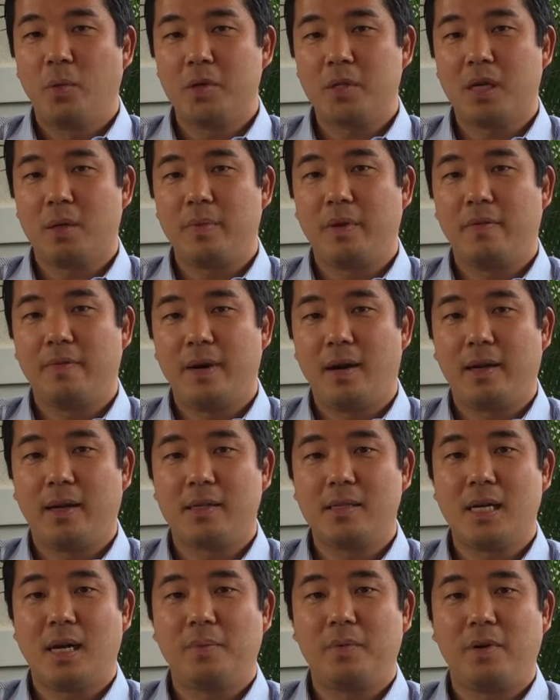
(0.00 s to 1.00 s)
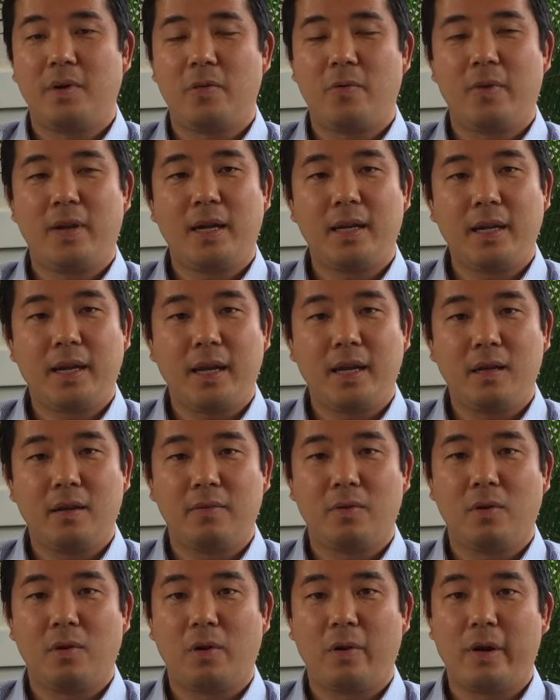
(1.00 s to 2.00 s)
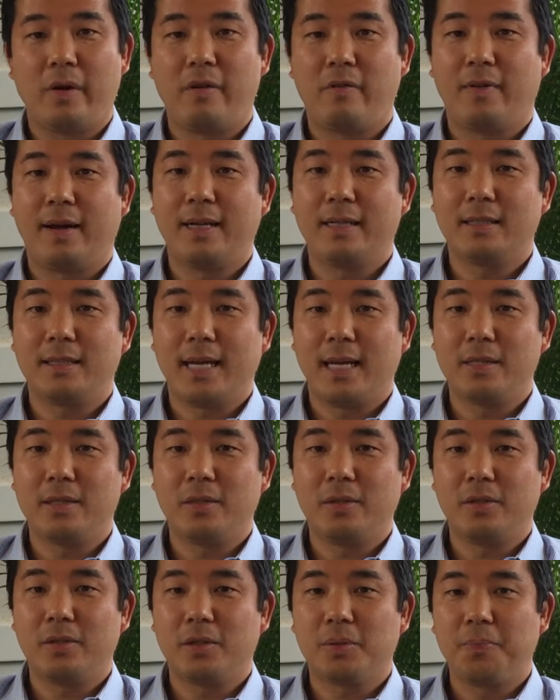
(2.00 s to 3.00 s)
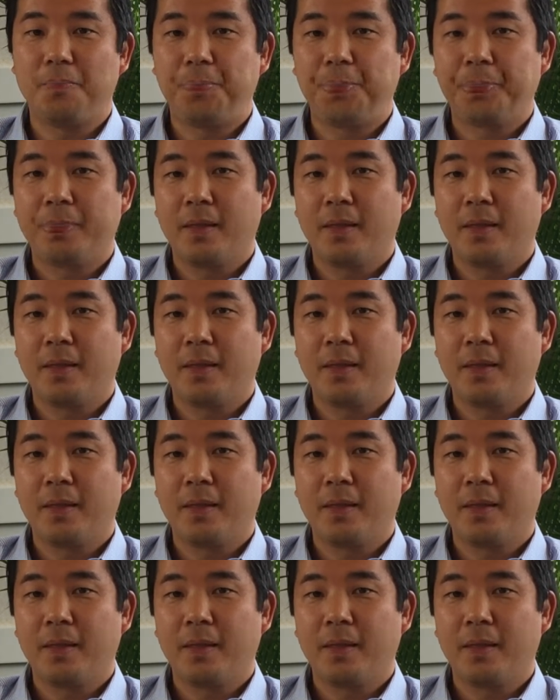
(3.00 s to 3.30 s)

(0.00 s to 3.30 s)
which can be found at Chapter 398 of the Hawaii Revised Statutes.